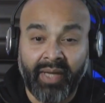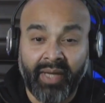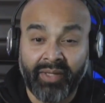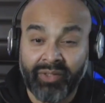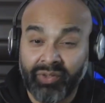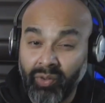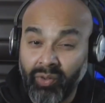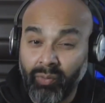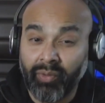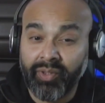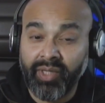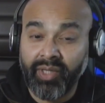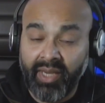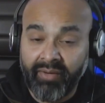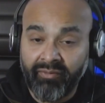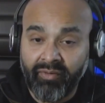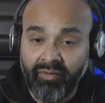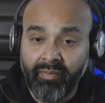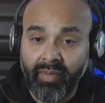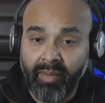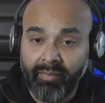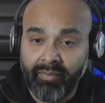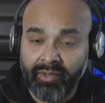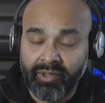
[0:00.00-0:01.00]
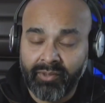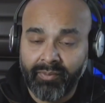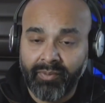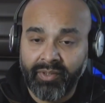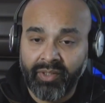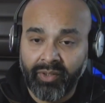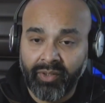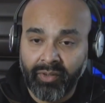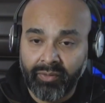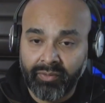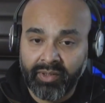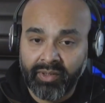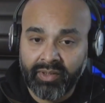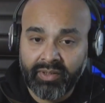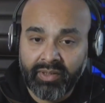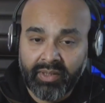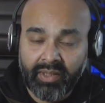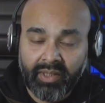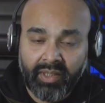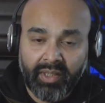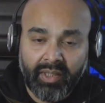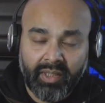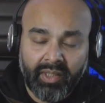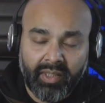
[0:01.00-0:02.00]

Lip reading: I do want every member to be an owner,